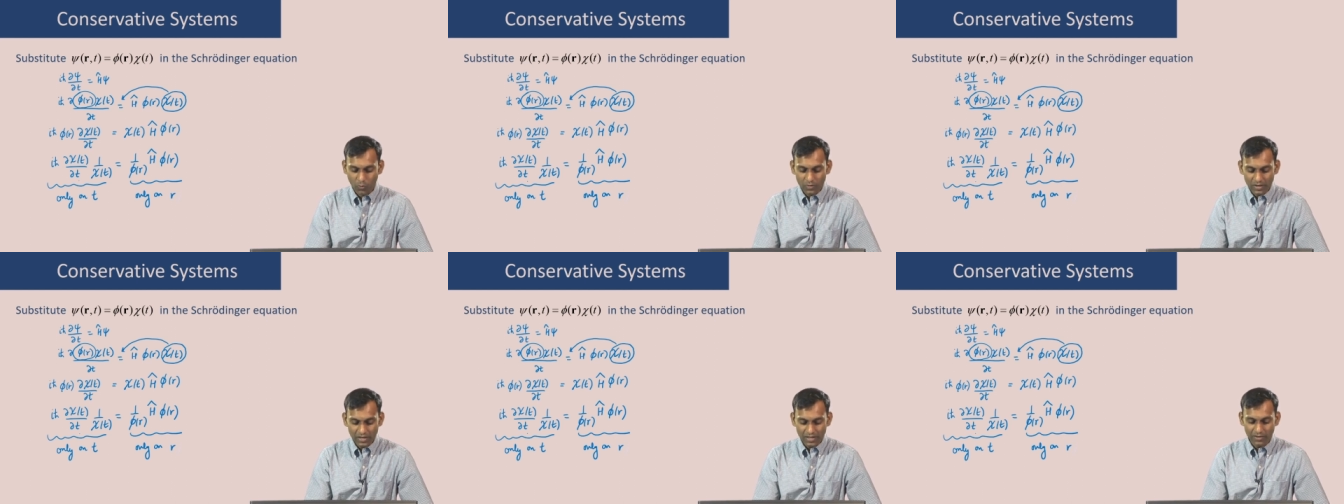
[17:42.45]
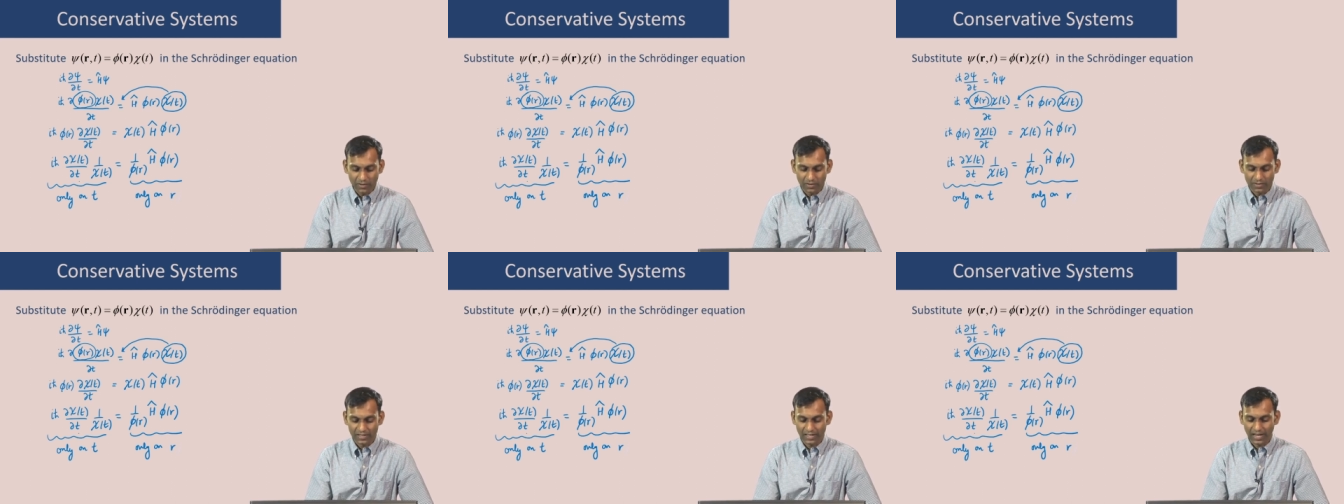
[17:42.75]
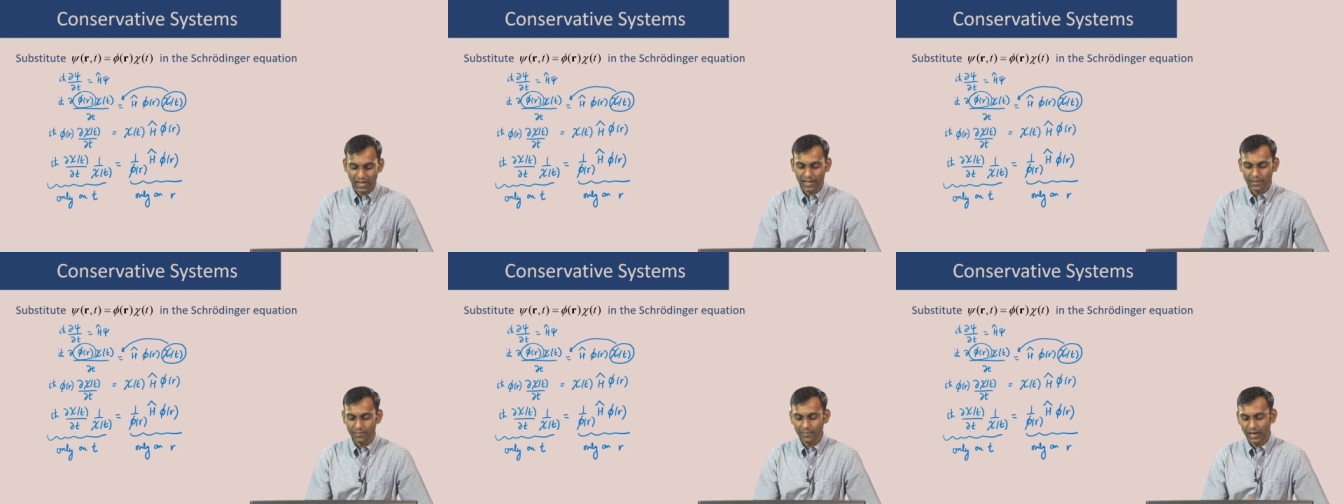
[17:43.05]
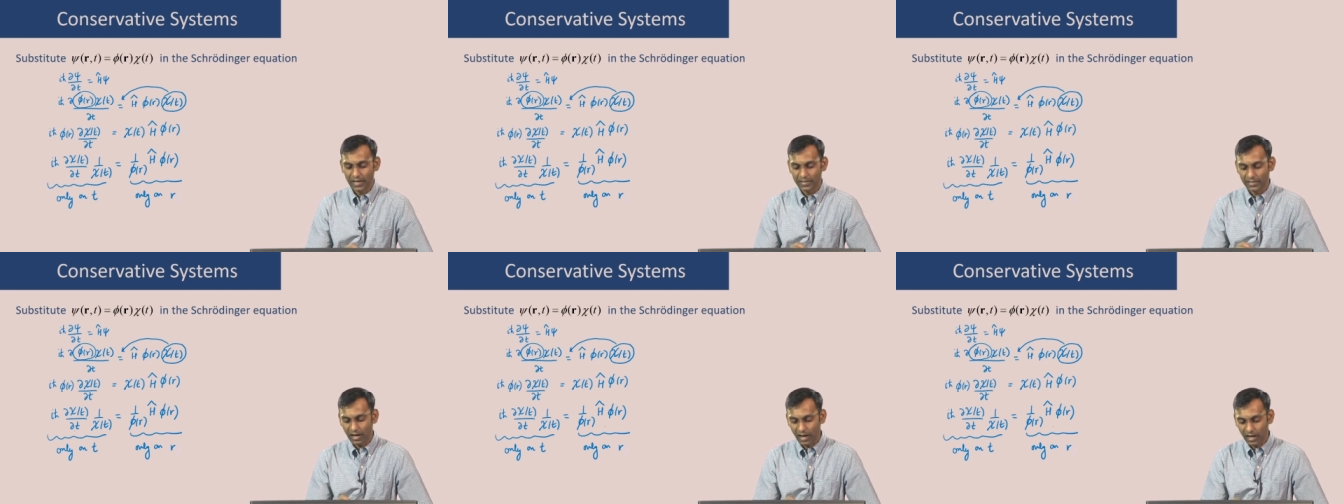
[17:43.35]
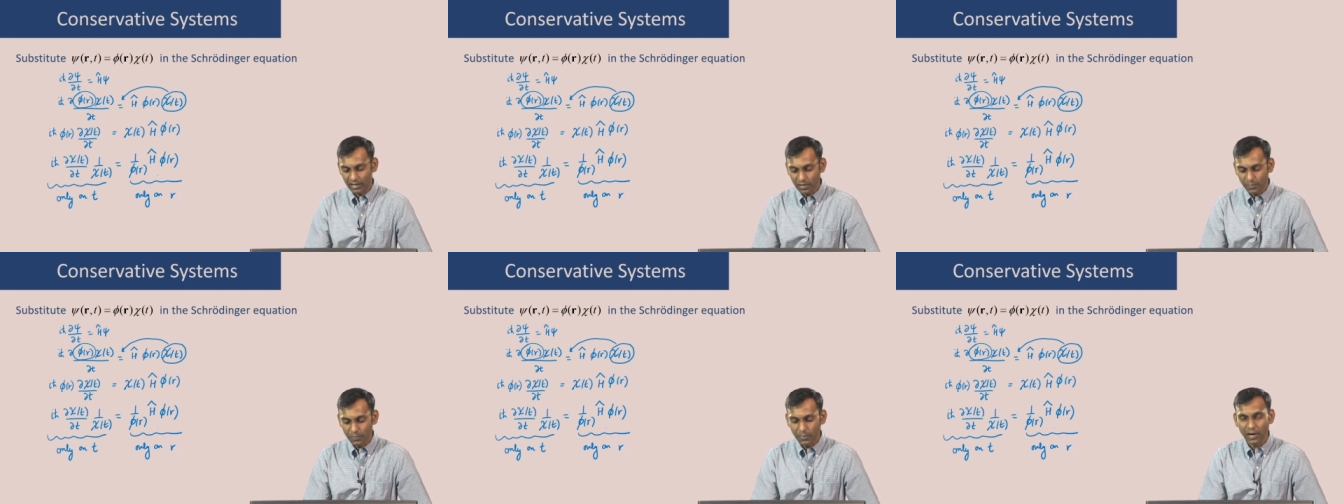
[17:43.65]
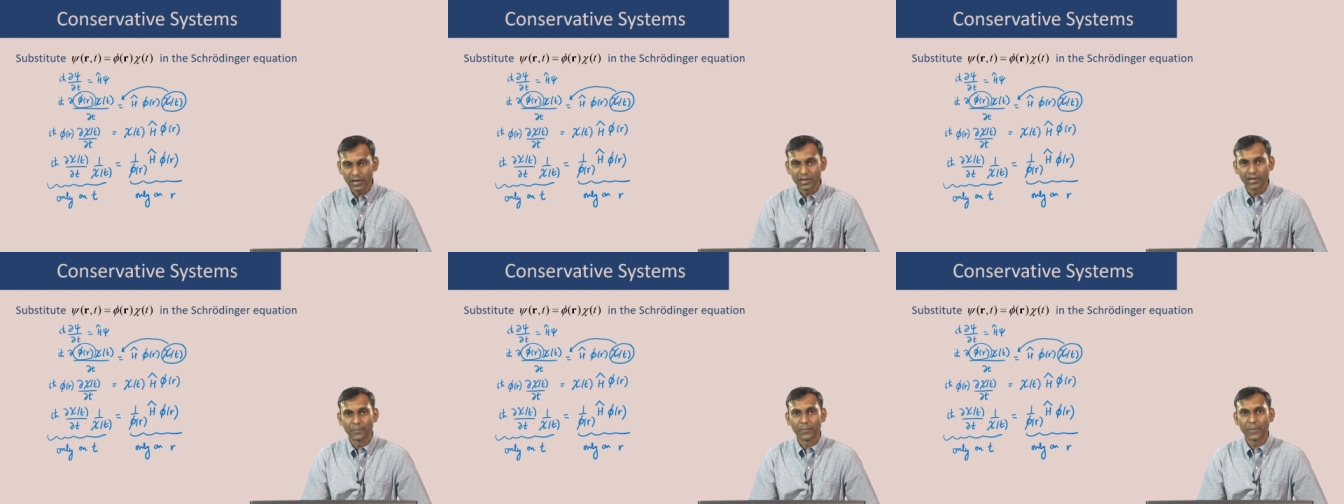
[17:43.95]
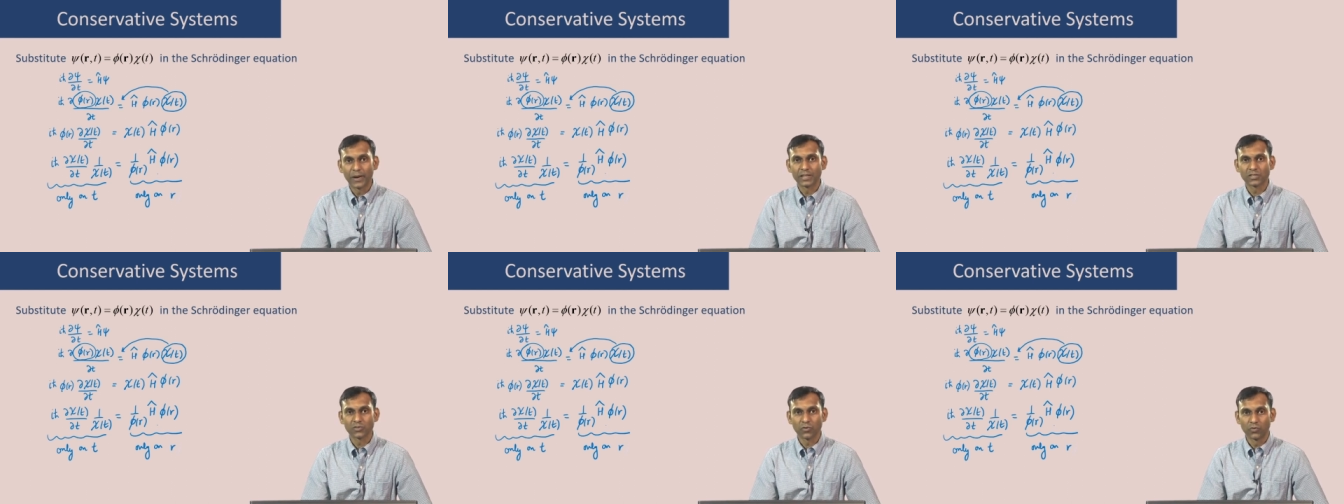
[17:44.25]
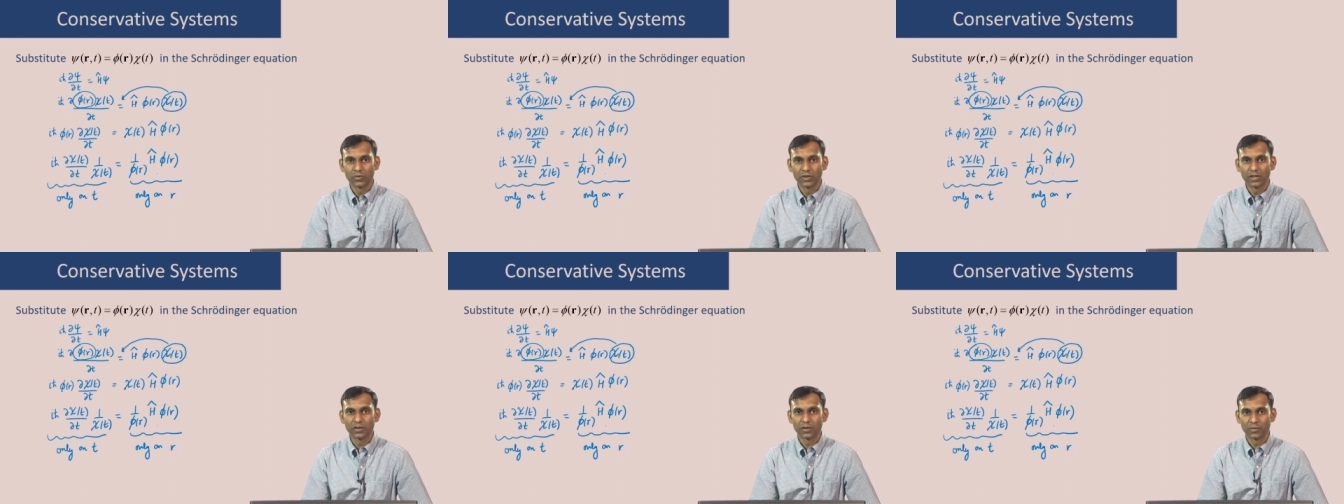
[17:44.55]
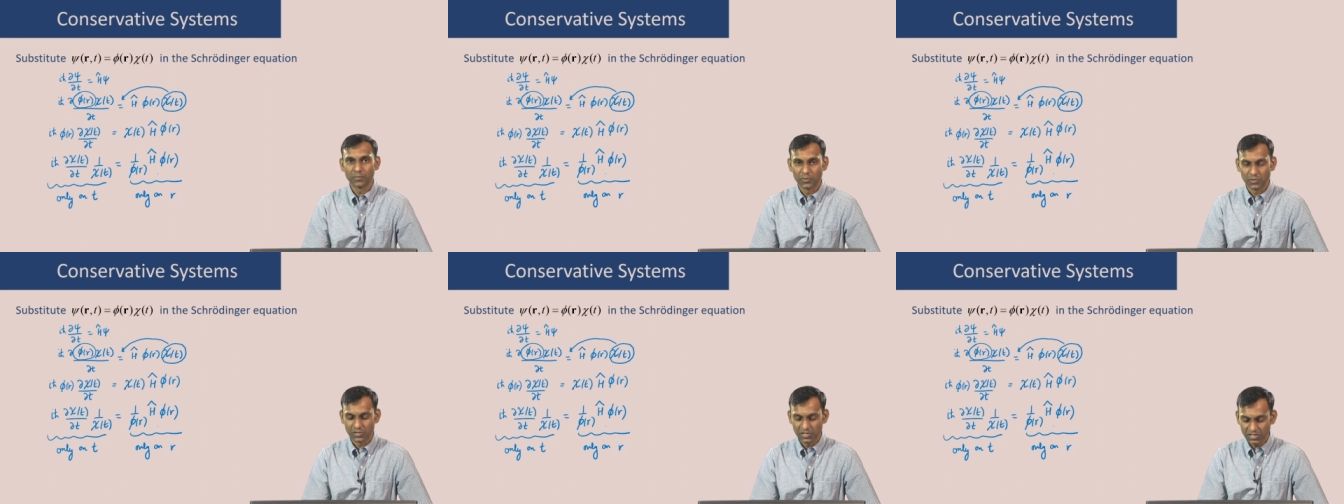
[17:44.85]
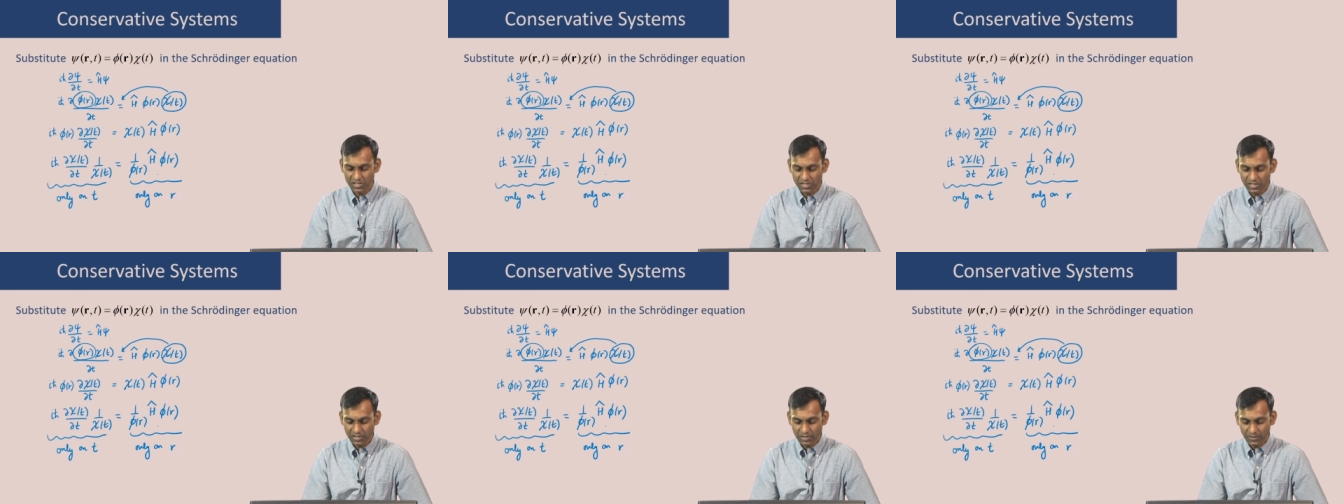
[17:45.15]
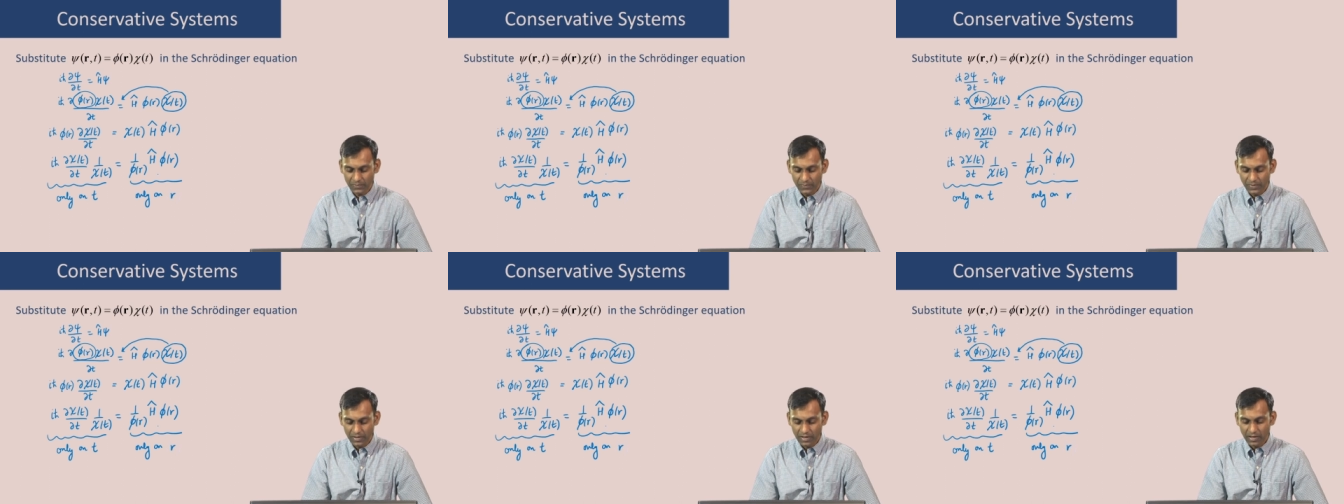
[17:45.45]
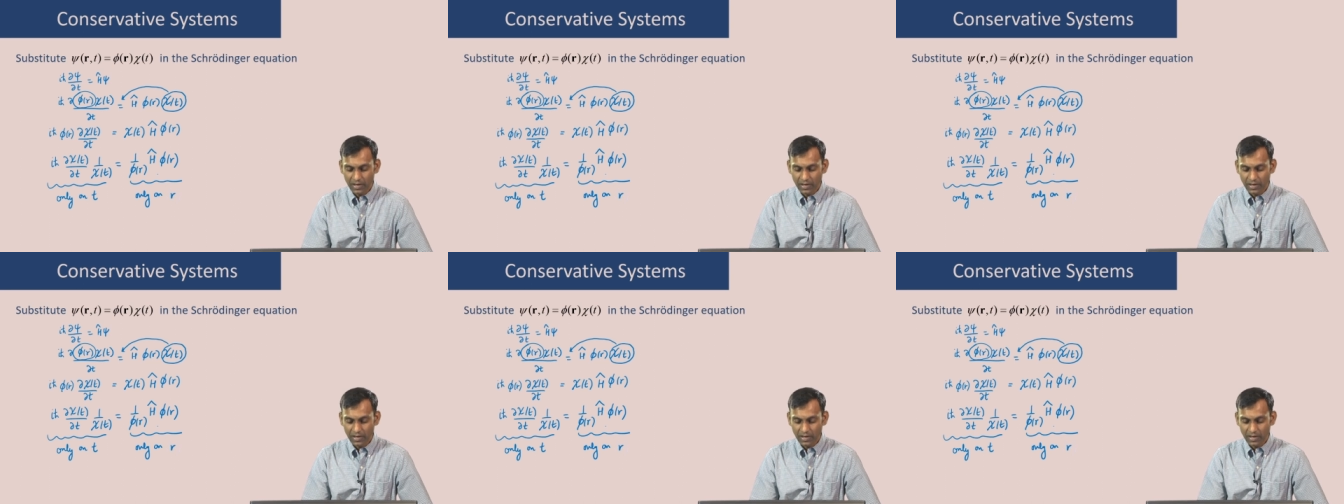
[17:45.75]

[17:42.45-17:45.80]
only on time and the other part depends only on position,